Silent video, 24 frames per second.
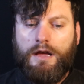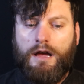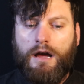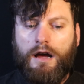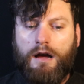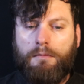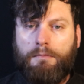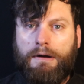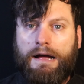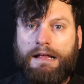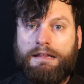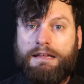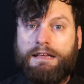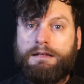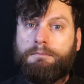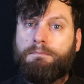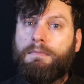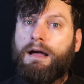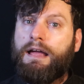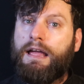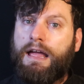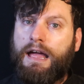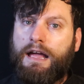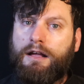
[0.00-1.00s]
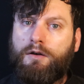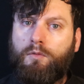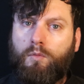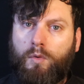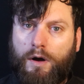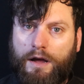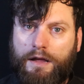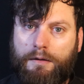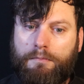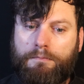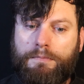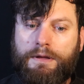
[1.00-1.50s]
I like my egg
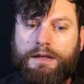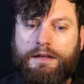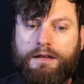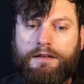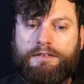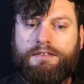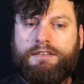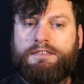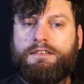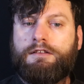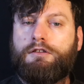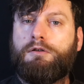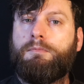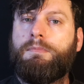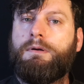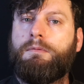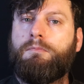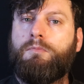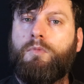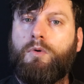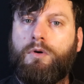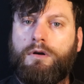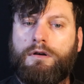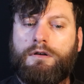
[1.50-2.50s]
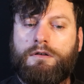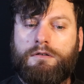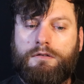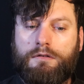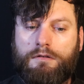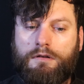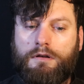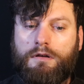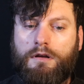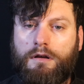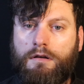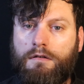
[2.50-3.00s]
white because it's a little bit more
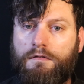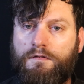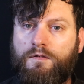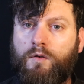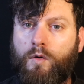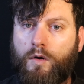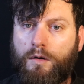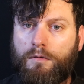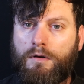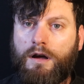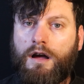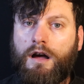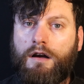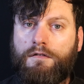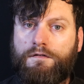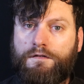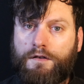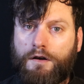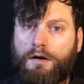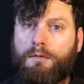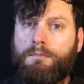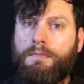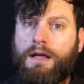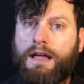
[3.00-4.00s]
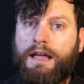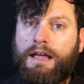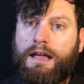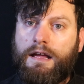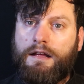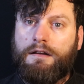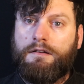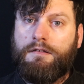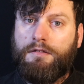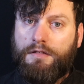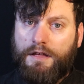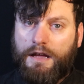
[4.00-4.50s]
firm
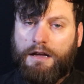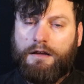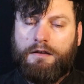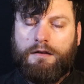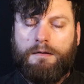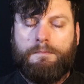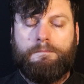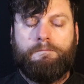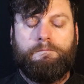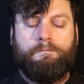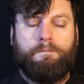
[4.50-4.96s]
and thick.